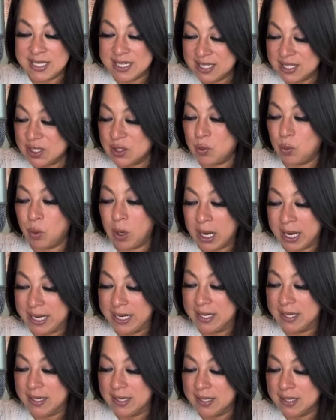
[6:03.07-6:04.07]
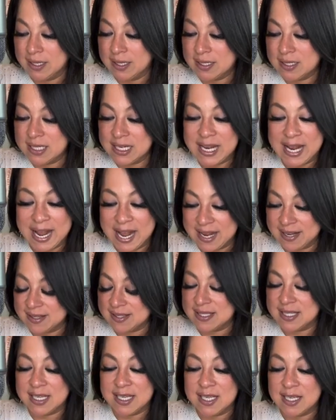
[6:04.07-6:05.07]
his right to
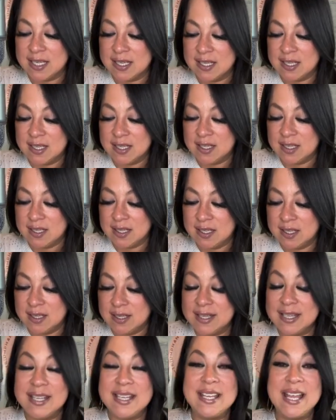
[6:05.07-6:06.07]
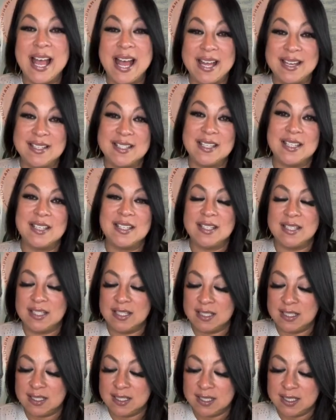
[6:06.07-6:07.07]
cast it. Yet
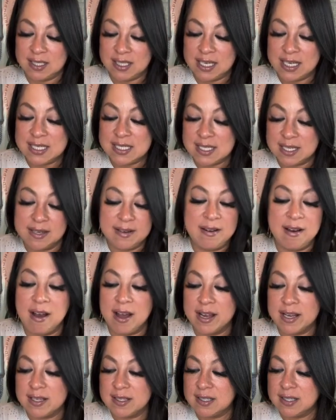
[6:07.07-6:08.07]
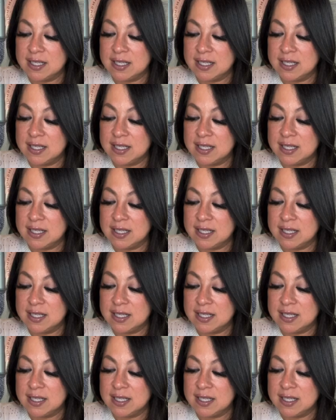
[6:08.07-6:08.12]
he did not.